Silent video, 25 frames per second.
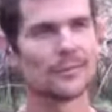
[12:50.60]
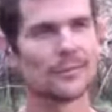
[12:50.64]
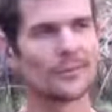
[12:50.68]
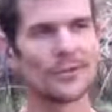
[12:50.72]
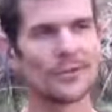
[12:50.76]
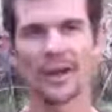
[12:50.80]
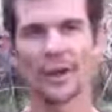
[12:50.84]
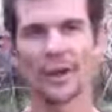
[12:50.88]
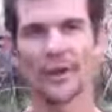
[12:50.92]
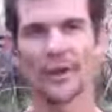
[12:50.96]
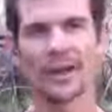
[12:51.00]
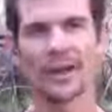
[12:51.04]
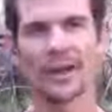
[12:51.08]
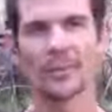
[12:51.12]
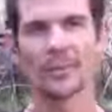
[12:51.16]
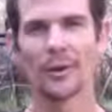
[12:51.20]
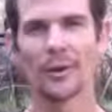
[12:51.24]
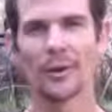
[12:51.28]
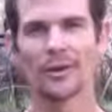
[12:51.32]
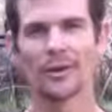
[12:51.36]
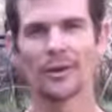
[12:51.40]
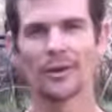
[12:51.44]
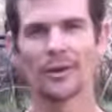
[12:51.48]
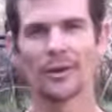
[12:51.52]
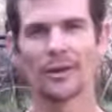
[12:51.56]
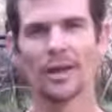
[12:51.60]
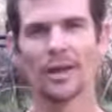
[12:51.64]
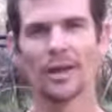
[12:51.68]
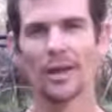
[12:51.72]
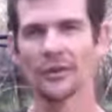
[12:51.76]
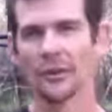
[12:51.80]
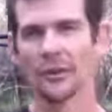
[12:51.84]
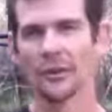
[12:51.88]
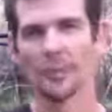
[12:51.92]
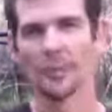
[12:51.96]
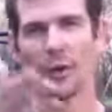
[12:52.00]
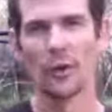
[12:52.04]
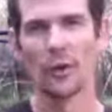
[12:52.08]
Just don't take it personally.
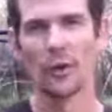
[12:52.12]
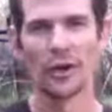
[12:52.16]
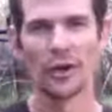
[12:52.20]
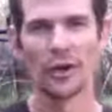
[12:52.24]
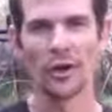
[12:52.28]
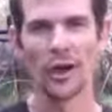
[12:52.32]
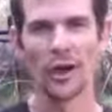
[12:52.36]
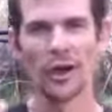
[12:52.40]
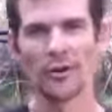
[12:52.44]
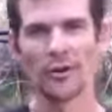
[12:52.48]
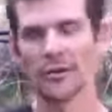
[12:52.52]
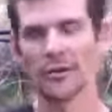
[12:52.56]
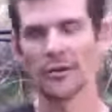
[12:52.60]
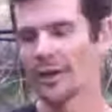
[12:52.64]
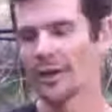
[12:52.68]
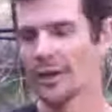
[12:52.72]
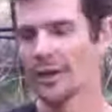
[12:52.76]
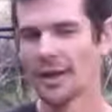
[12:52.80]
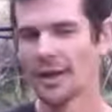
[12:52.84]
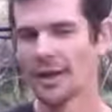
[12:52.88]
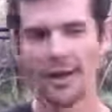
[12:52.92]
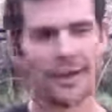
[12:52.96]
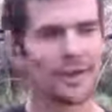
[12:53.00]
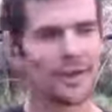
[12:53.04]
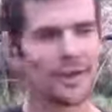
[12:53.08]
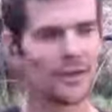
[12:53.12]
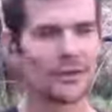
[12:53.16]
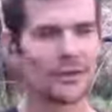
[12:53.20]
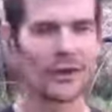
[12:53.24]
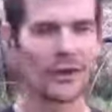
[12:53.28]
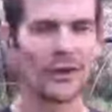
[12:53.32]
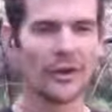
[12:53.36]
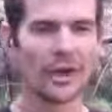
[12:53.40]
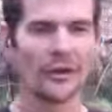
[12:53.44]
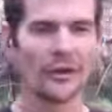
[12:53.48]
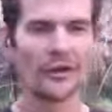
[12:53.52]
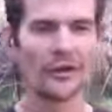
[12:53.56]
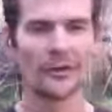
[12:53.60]
So be organized.
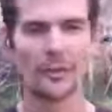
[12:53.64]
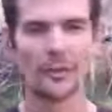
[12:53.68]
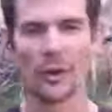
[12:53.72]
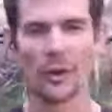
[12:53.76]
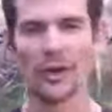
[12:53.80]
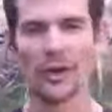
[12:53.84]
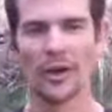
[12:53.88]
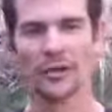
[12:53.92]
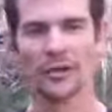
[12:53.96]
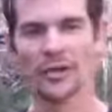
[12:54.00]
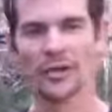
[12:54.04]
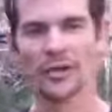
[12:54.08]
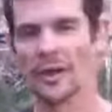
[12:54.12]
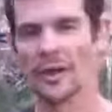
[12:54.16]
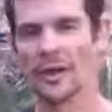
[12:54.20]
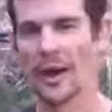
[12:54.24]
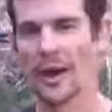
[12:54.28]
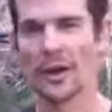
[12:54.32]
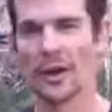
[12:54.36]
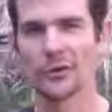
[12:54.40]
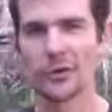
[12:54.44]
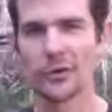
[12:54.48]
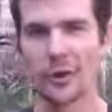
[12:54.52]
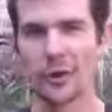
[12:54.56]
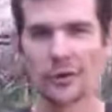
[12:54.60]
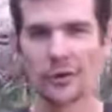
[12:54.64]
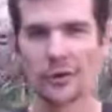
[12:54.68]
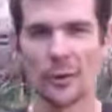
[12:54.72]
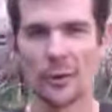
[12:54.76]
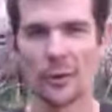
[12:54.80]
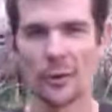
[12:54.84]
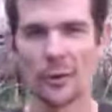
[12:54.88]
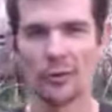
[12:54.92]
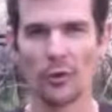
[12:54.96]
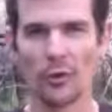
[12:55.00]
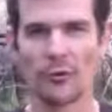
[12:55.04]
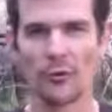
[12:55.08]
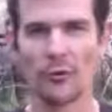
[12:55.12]
Don't take things personally. That's what I've learned
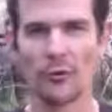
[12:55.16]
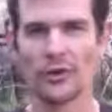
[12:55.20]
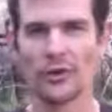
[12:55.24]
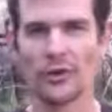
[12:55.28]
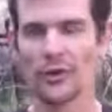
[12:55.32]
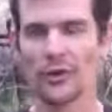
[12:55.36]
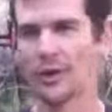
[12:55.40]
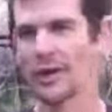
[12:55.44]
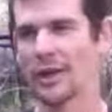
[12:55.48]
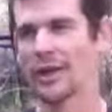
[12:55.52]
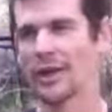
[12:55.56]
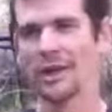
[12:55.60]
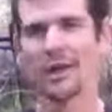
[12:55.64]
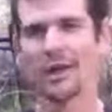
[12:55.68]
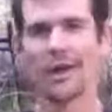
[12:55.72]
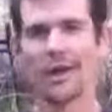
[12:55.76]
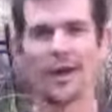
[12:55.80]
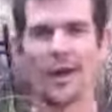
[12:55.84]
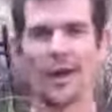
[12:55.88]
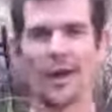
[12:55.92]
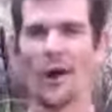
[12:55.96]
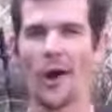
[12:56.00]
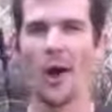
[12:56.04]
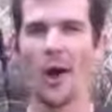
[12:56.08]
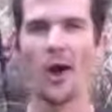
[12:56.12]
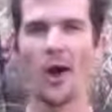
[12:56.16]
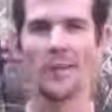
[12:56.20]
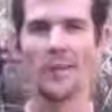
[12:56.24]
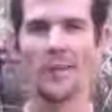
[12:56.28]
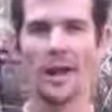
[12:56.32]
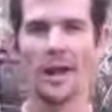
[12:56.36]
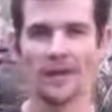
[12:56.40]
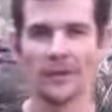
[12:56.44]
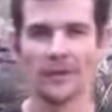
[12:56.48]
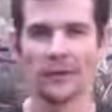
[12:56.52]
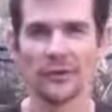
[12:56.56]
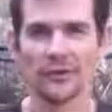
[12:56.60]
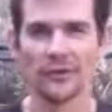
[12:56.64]
my raw food journey. Hope
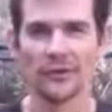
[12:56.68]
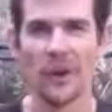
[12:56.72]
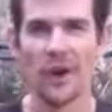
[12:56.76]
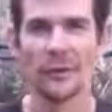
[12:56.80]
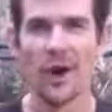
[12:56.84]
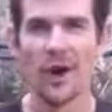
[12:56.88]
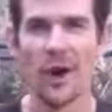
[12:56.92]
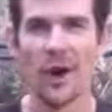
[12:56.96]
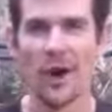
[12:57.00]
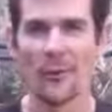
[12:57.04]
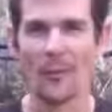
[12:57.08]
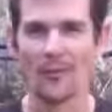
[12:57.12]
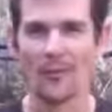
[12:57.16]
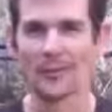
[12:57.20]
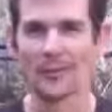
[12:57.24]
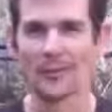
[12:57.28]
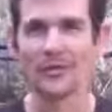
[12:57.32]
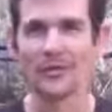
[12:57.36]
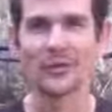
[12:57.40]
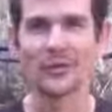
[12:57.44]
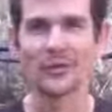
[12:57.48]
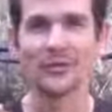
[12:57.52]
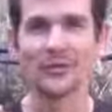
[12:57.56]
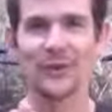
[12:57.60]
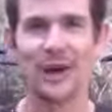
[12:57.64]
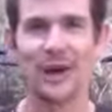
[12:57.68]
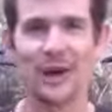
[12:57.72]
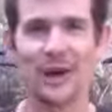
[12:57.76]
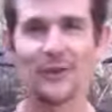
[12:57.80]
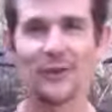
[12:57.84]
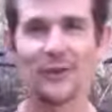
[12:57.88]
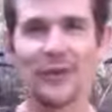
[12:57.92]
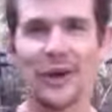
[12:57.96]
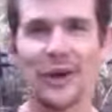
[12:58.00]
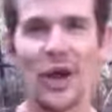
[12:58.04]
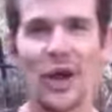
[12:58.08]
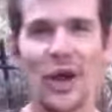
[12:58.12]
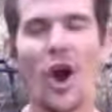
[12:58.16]
that's of some help. This is a
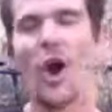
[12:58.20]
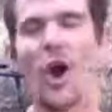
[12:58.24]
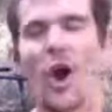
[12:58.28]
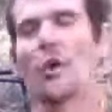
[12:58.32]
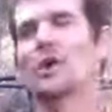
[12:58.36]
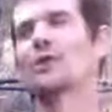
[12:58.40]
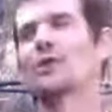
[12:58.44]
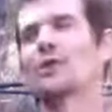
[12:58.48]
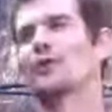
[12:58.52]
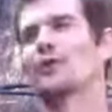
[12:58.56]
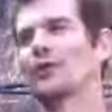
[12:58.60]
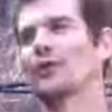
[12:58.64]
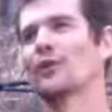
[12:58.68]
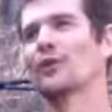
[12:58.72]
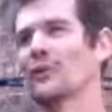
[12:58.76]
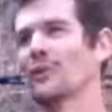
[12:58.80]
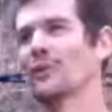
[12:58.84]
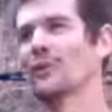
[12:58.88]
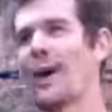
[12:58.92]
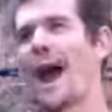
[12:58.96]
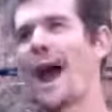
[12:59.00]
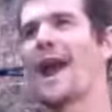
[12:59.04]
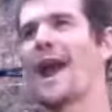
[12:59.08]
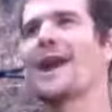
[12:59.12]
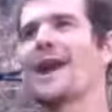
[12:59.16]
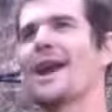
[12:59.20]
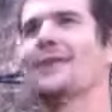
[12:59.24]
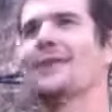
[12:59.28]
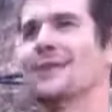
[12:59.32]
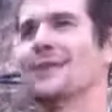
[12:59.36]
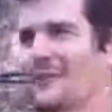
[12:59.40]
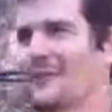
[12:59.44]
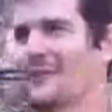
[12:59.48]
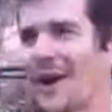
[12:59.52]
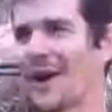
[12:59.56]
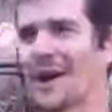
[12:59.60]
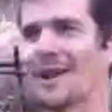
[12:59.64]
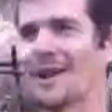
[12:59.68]
fucking video I would have paid
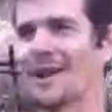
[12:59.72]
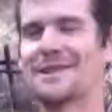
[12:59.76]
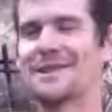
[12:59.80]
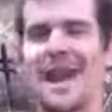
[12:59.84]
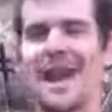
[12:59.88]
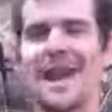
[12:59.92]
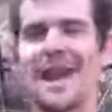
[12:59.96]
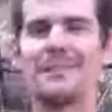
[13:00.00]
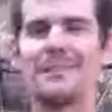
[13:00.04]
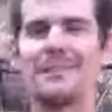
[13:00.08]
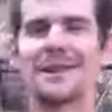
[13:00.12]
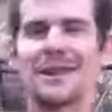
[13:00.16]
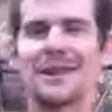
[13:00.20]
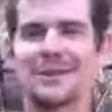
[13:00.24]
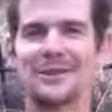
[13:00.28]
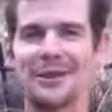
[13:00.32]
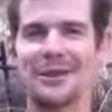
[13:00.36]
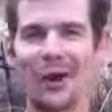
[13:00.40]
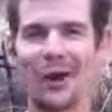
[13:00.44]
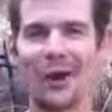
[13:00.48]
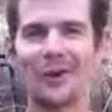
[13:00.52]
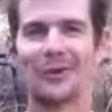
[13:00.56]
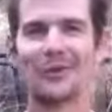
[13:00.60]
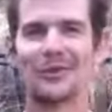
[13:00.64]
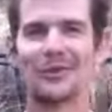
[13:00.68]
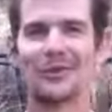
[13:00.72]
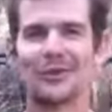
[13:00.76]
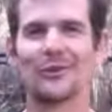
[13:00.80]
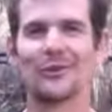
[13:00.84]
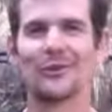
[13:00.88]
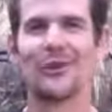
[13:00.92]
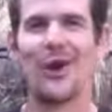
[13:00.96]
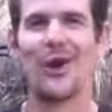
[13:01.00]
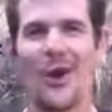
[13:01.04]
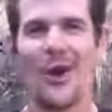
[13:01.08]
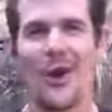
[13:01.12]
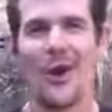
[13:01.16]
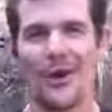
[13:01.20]
fucking $10 million to
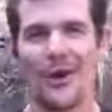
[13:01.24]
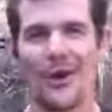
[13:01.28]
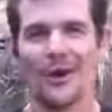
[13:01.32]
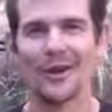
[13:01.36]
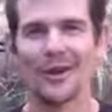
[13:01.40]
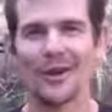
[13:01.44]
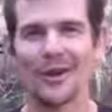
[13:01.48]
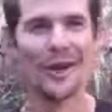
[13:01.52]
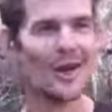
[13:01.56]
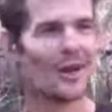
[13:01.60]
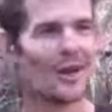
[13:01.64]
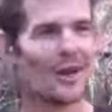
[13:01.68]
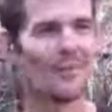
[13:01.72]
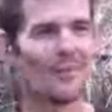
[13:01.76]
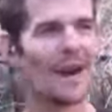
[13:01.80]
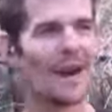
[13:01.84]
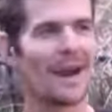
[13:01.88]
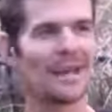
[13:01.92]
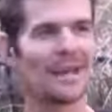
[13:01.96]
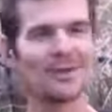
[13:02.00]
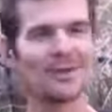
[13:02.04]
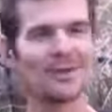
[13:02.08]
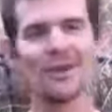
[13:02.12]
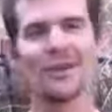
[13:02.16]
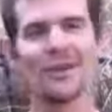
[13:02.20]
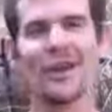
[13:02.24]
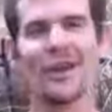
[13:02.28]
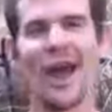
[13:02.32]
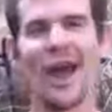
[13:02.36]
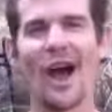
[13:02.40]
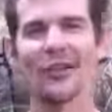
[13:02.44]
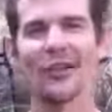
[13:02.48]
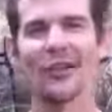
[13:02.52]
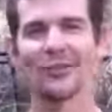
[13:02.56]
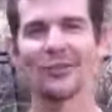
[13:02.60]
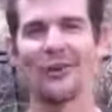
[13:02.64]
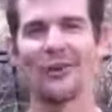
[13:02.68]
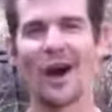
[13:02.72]
have heard back in
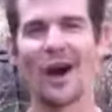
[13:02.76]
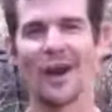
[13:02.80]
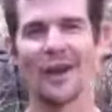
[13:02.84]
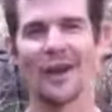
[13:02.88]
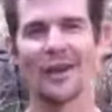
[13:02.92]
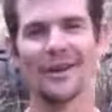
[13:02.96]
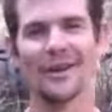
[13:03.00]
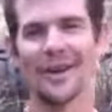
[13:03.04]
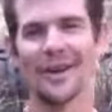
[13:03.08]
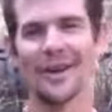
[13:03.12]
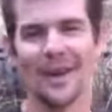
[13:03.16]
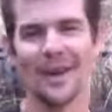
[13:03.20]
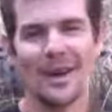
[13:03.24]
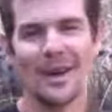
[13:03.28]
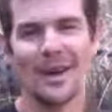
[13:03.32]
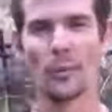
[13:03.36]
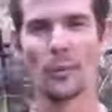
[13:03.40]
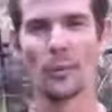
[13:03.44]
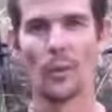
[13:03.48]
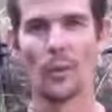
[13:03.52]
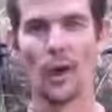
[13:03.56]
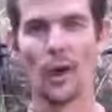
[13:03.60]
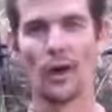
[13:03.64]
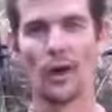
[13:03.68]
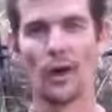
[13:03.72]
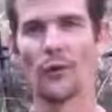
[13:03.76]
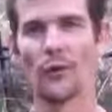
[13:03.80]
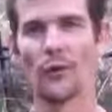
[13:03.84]
2001 when I